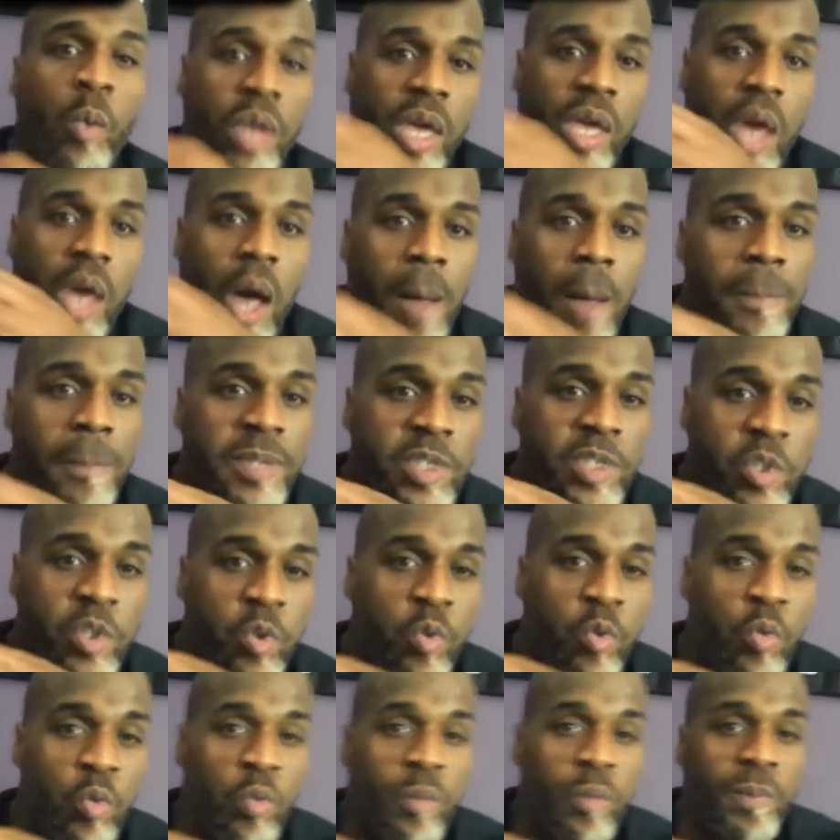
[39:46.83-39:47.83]
it comes
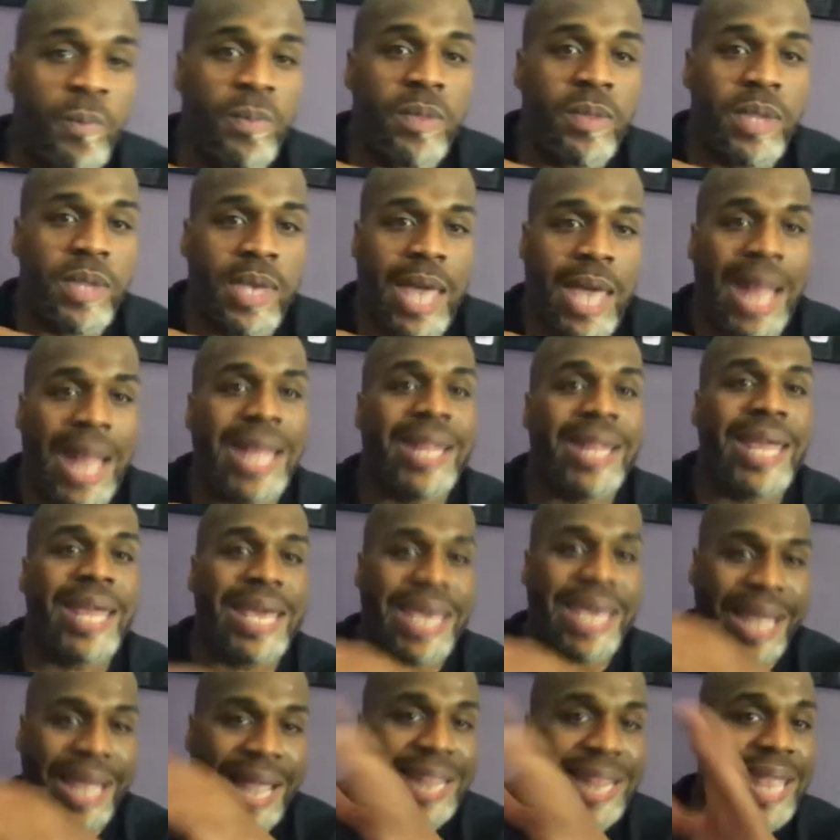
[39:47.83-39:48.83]
to kind of
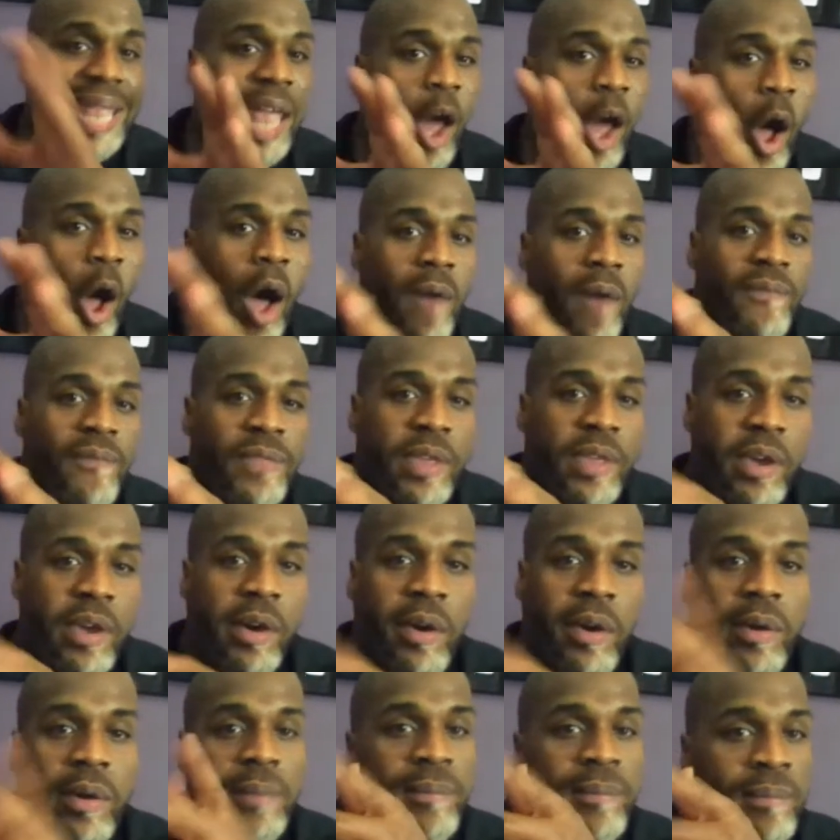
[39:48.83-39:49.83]
like getting that off
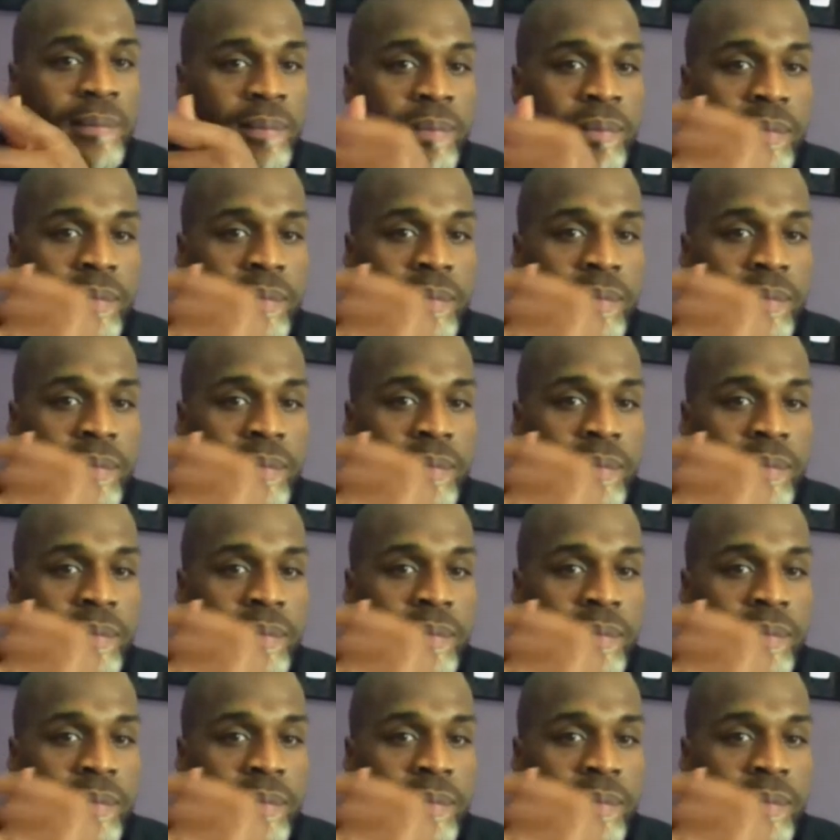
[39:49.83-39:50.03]
them.